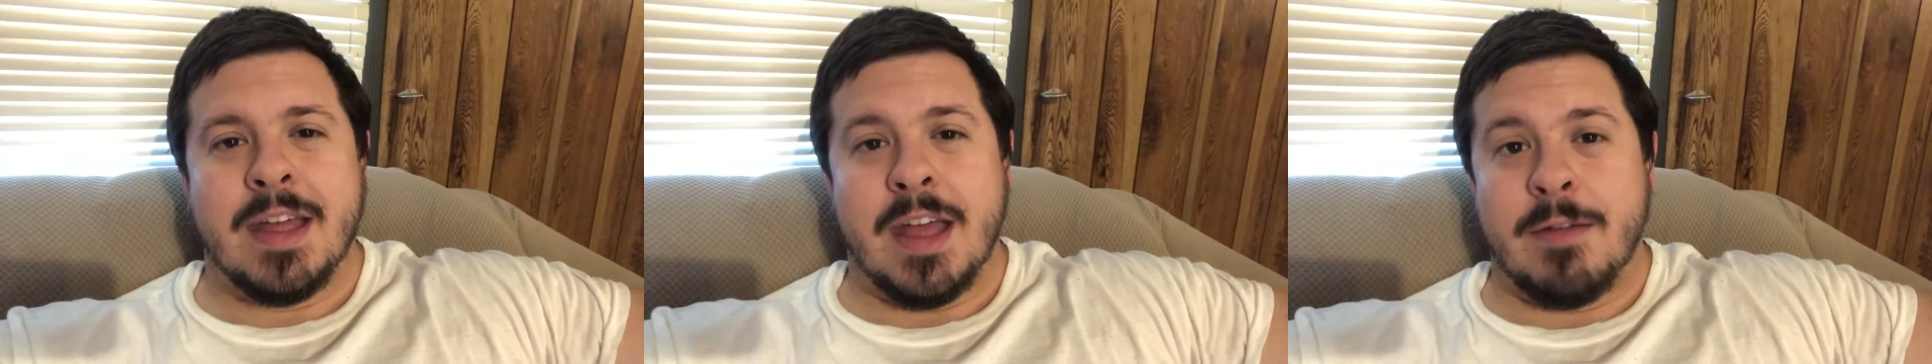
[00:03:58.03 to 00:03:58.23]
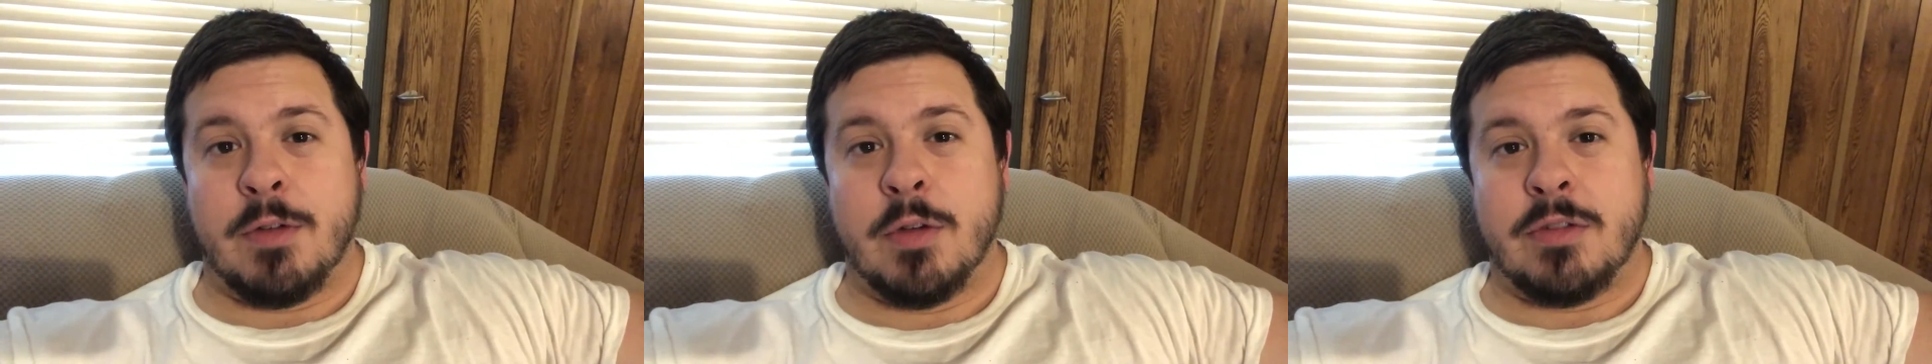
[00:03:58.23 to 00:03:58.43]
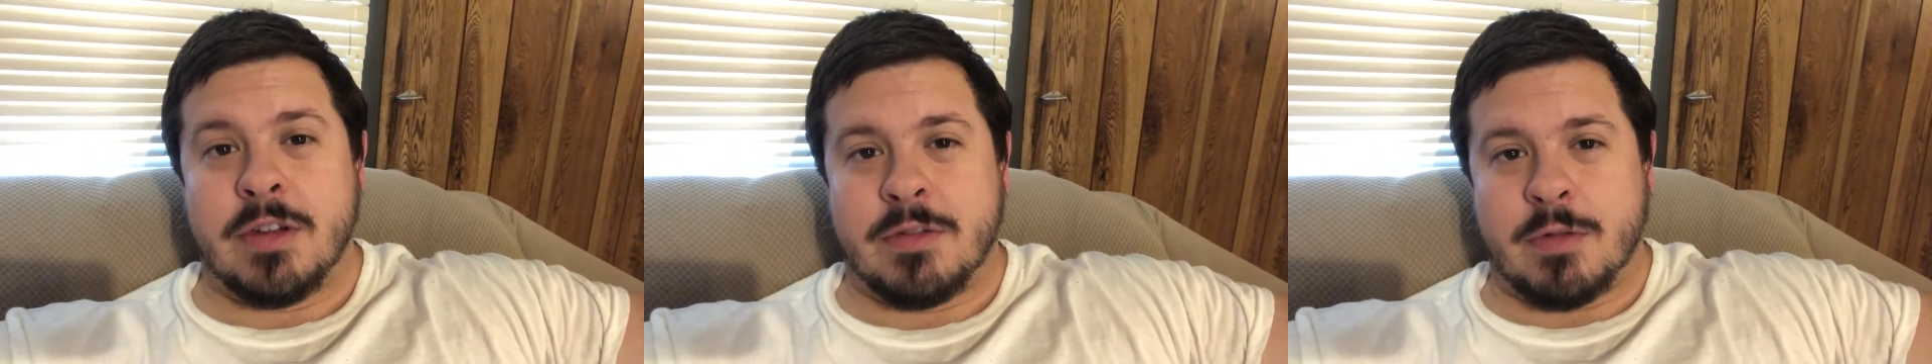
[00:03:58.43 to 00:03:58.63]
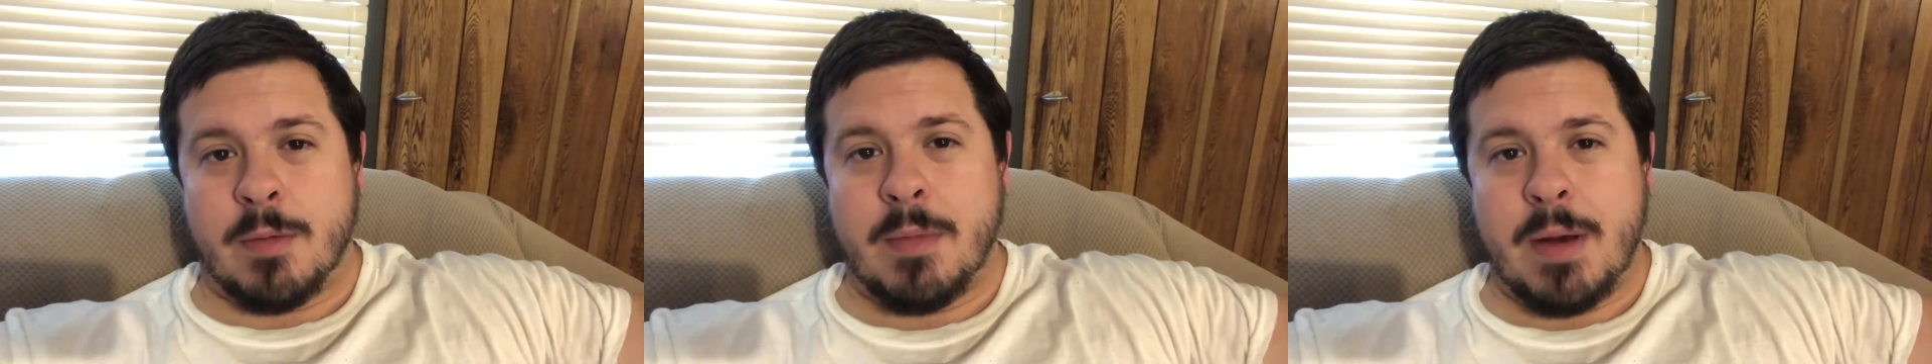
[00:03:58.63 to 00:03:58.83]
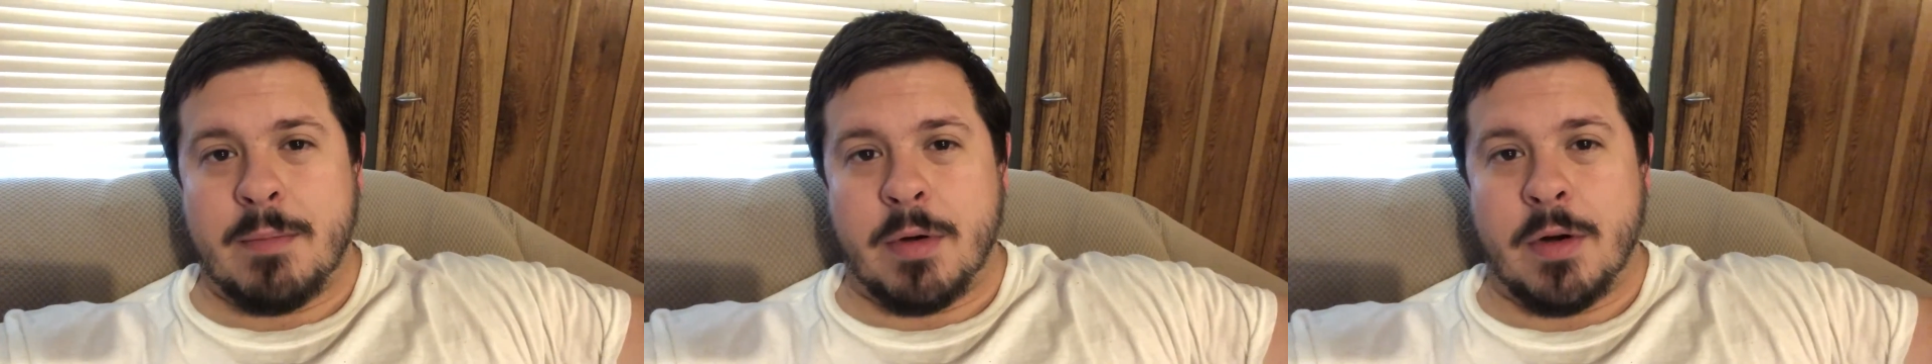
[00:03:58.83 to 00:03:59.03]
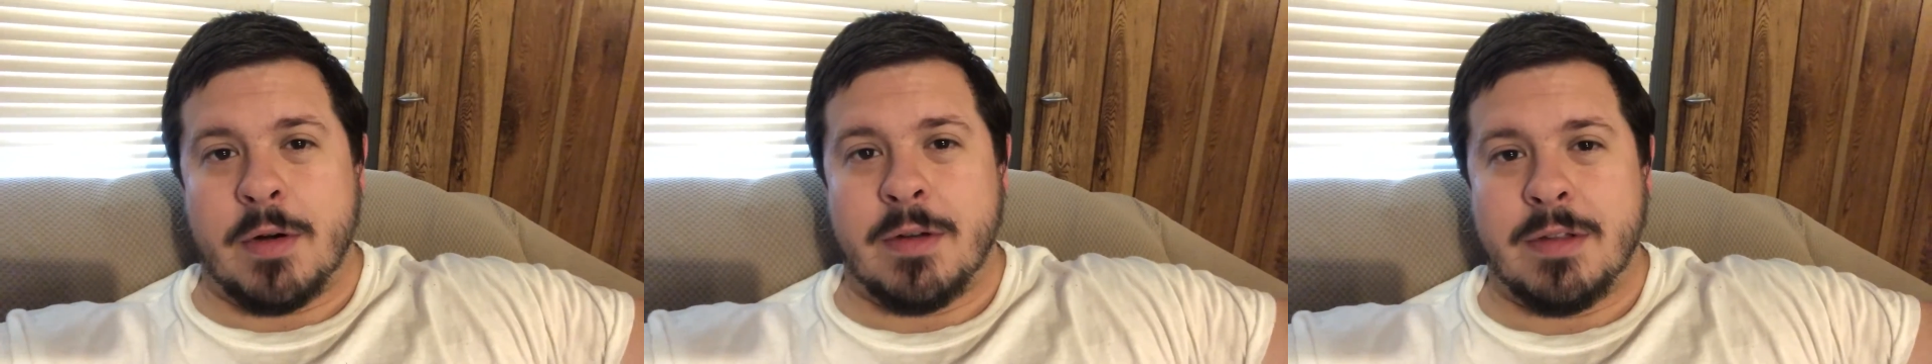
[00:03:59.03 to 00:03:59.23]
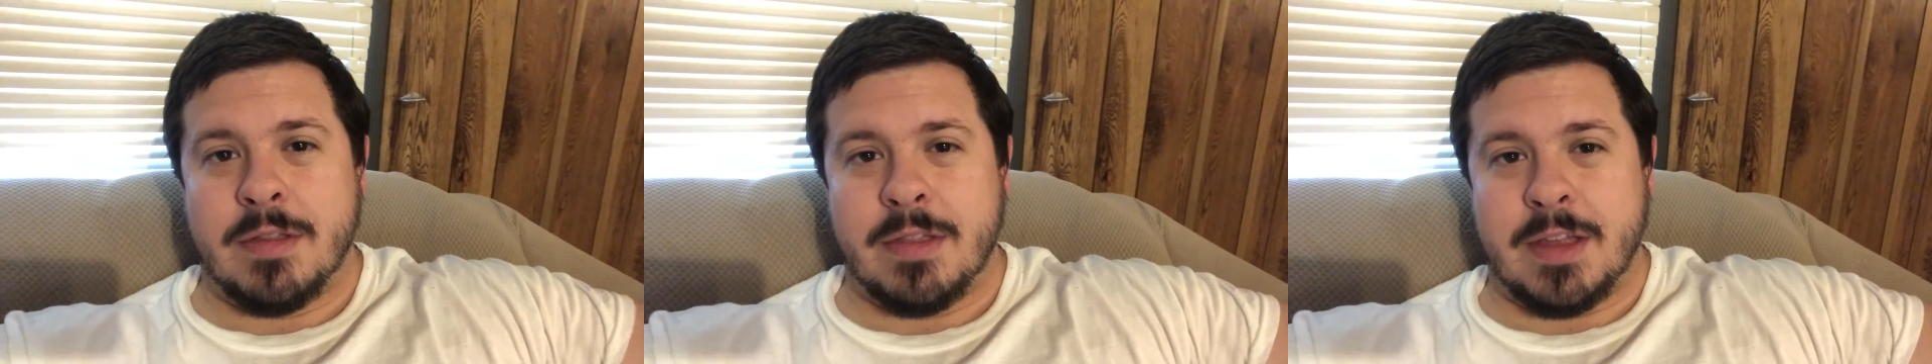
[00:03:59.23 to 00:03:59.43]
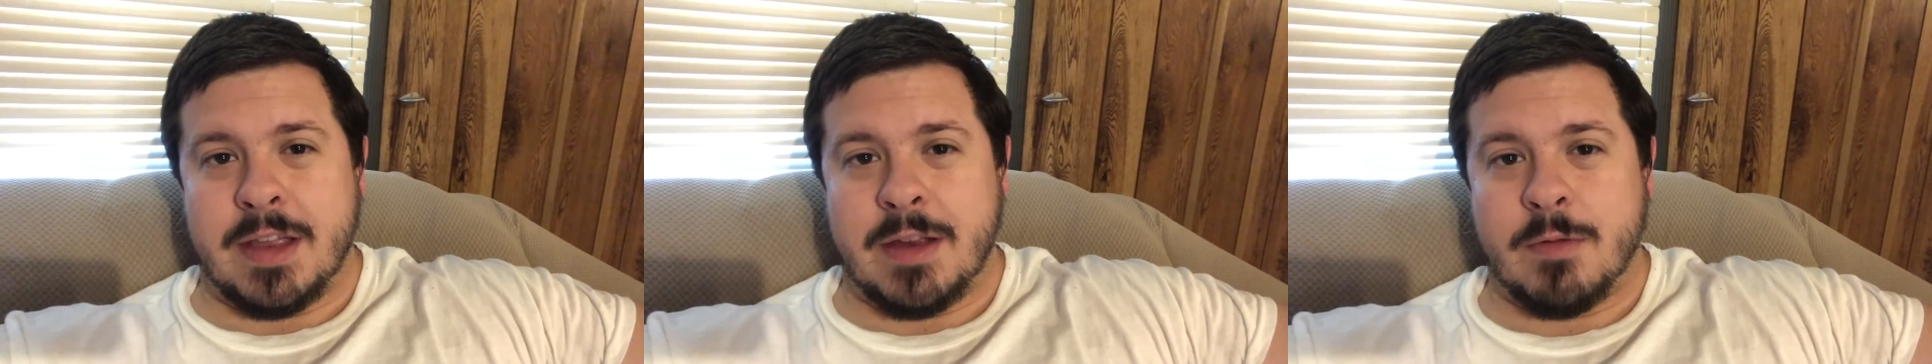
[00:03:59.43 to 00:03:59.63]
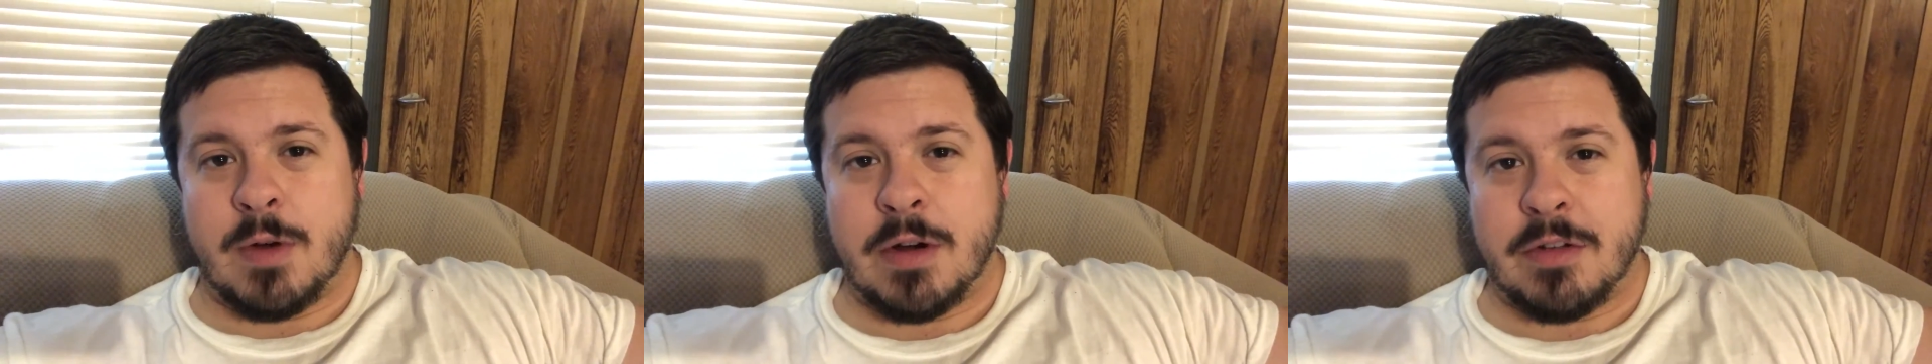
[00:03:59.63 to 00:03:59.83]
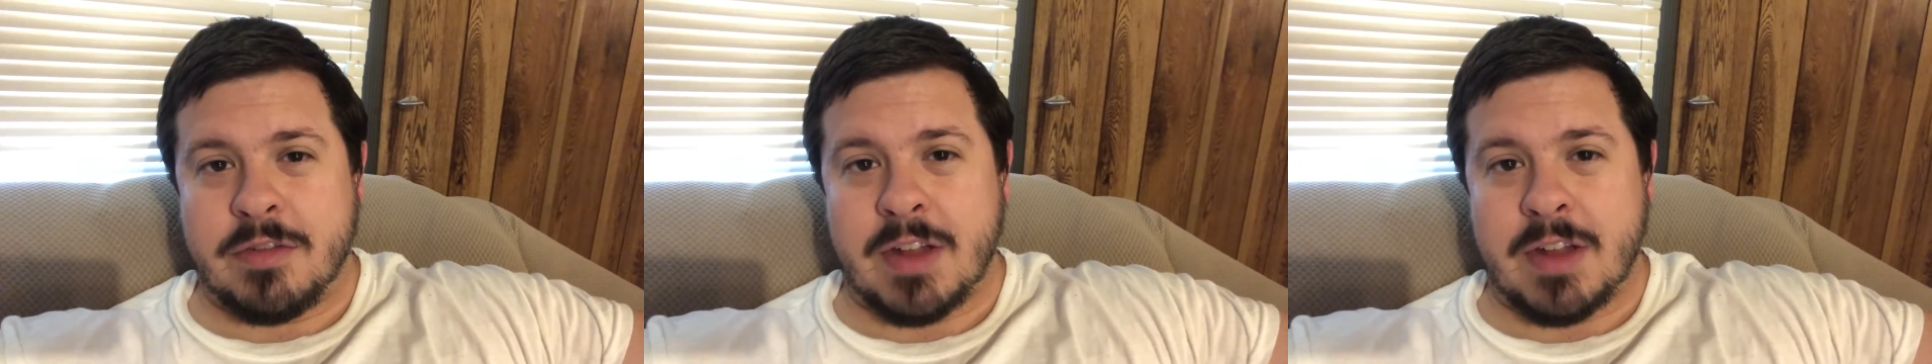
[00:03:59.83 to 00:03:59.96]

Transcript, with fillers: If you just remember, the rear